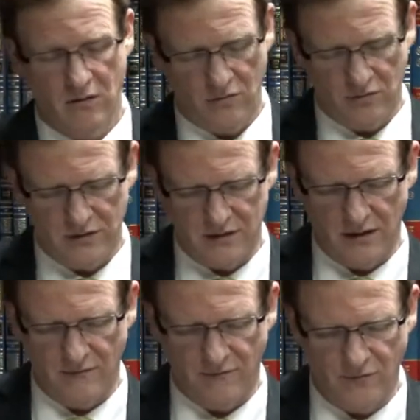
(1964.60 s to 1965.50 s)
was
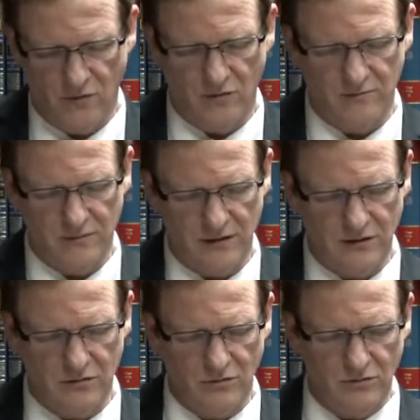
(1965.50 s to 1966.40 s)
uh, formed
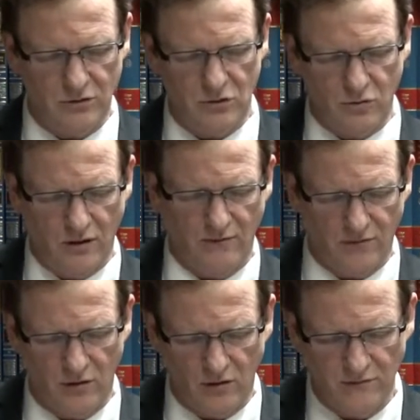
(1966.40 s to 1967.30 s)
into 12
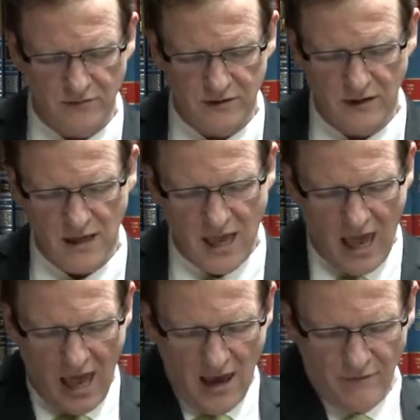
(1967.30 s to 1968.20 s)
loaves,
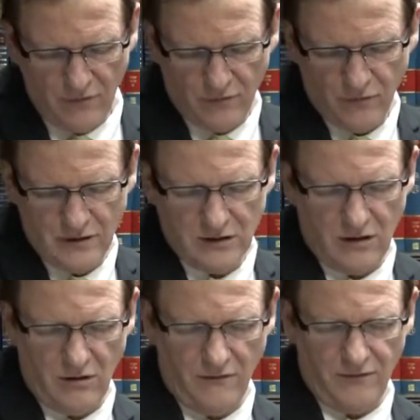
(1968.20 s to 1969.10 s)
half of which are
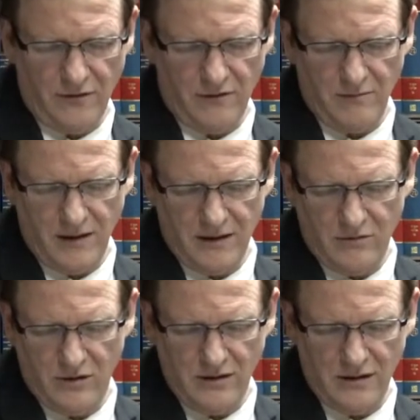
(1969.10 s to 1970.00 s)
offered by the
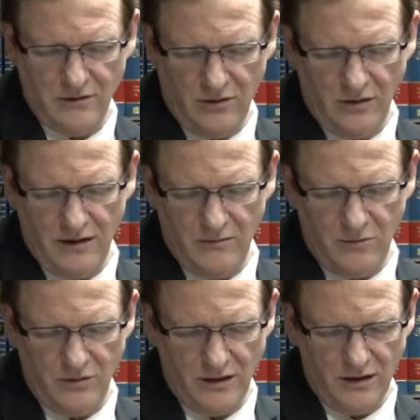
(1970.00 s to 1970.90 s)
Kohen Gadol in the
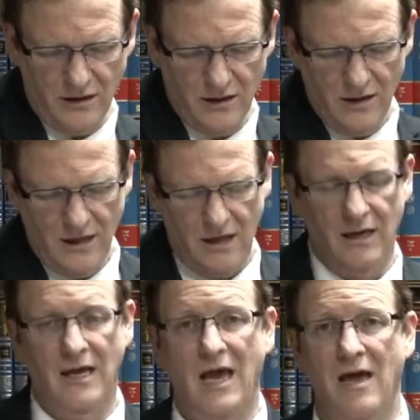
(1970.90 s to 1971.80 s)
morning
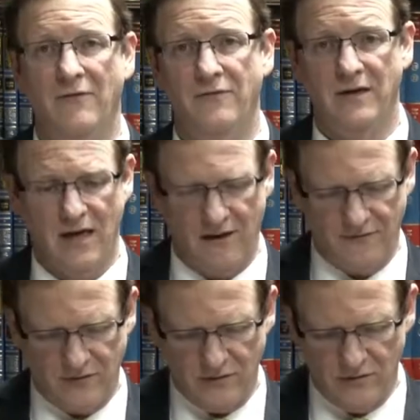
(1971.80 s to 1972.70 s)
and half in the
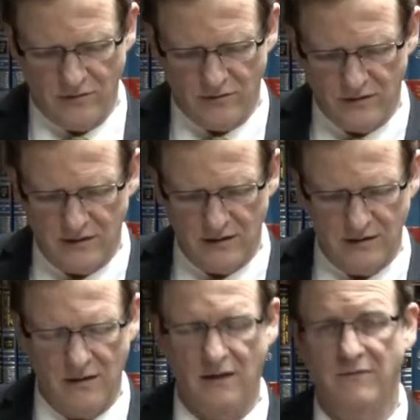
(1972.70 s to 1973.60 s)
afternoon. You see
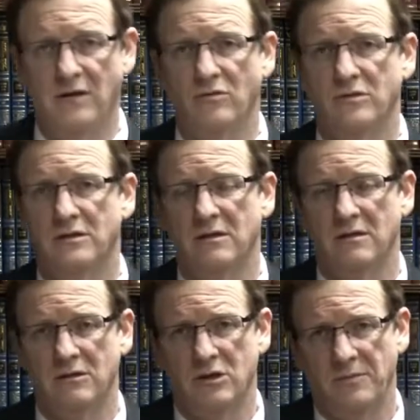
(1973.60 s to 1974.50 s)
it in Leviticus
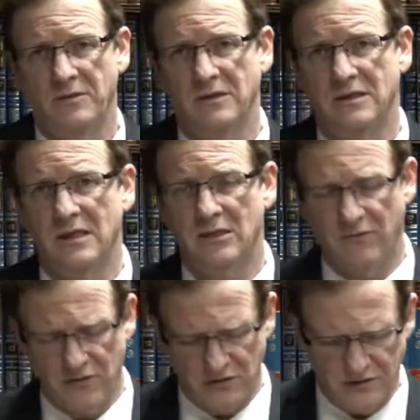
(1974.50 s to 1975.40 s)
chapter 6,
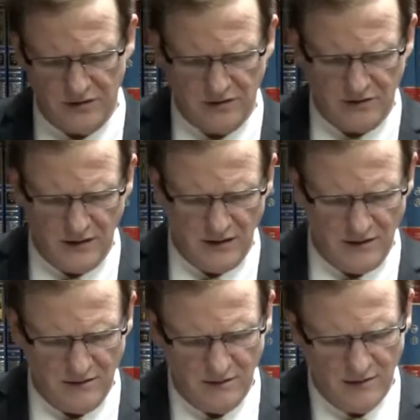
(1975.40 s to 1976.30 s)
verse 13.